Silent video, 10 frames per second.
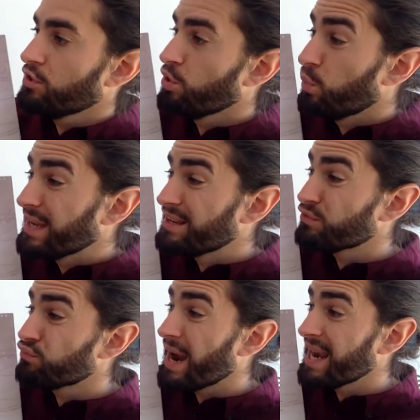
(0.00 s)
The
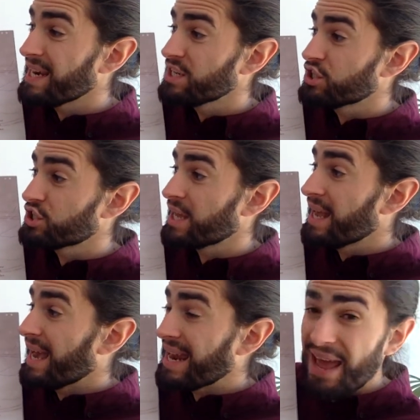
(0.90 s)
wind raged
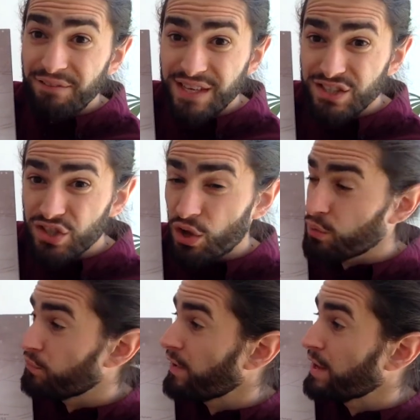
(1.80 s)
and heavy snow
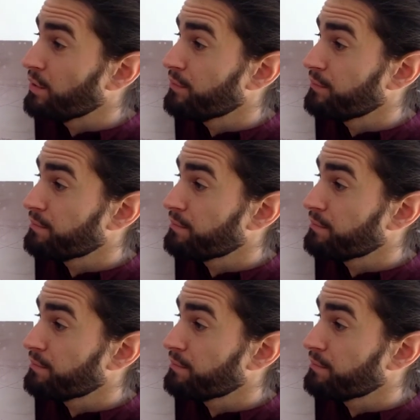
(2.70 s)
fell.